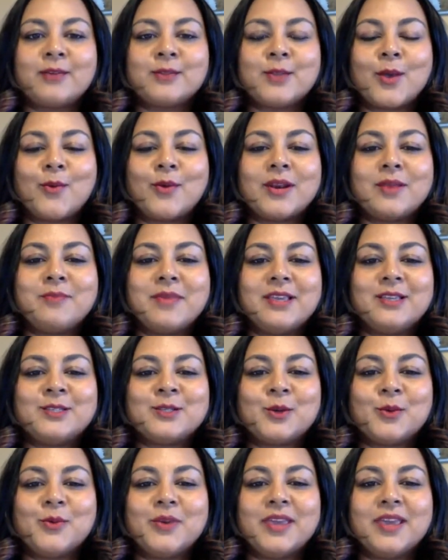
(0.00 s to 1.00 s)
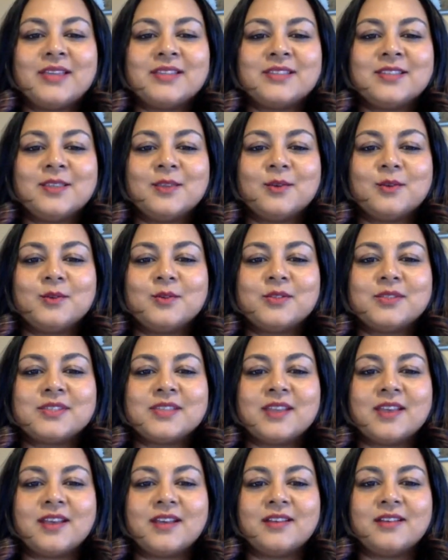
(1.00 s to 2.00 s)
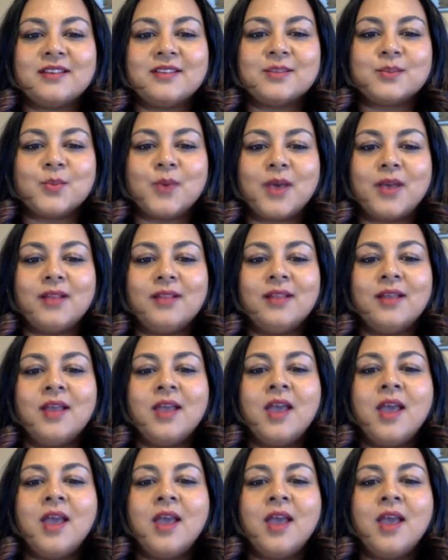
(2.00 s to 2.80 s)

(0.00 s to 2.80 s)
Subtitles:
So I want to make sure we get to those as well.